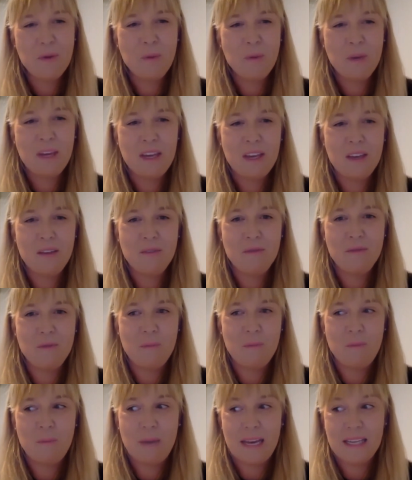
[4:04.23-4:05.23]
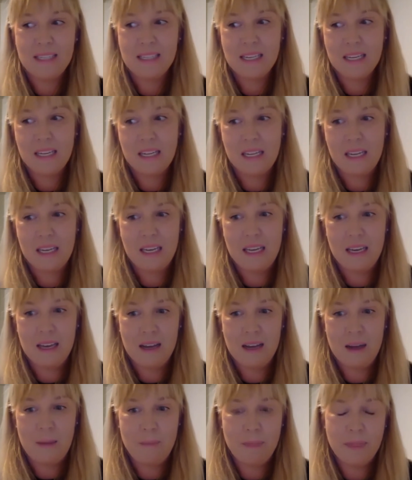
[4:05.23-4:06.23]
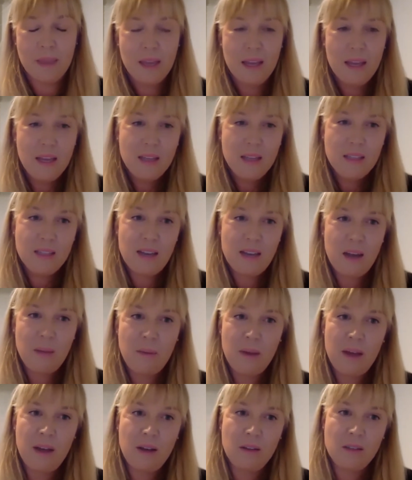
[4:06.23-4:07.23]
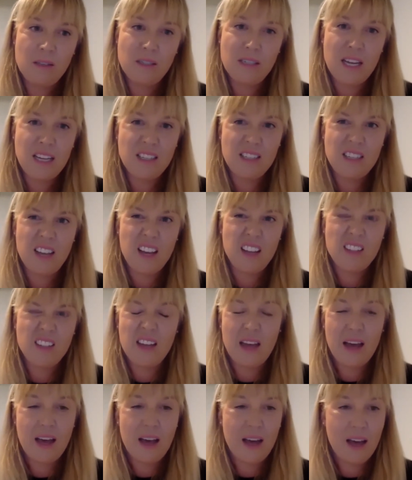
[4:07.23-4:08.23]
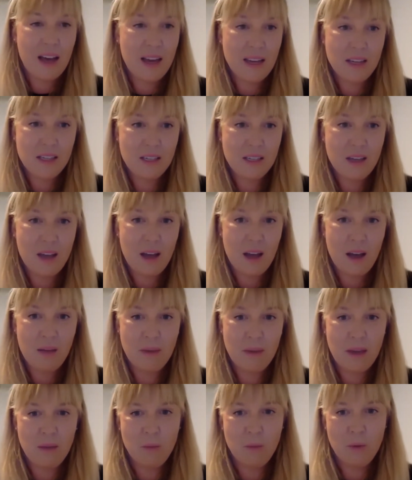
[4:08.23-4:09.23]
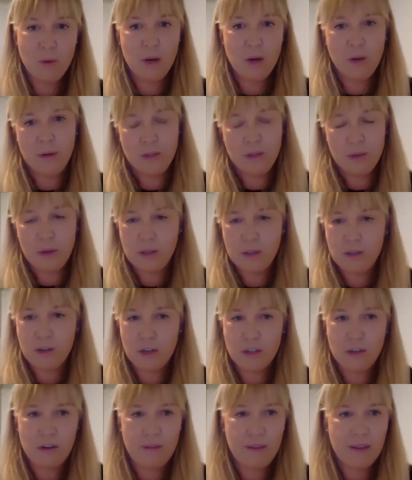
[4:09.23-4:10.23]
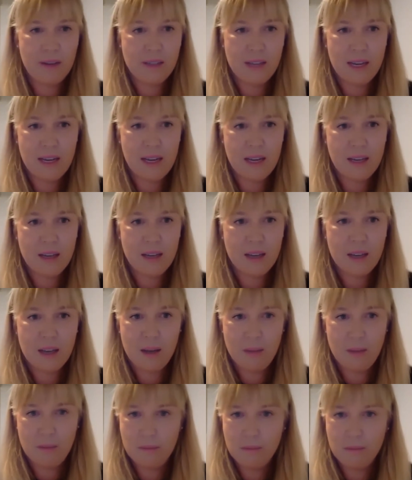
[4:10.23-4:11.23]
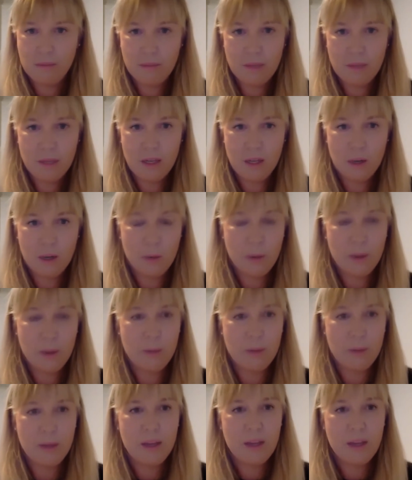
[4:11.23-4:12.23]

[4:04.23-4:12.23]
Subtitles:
we've basically set up our day starts at 8, and we'll go into our structure of our day in a little bit. But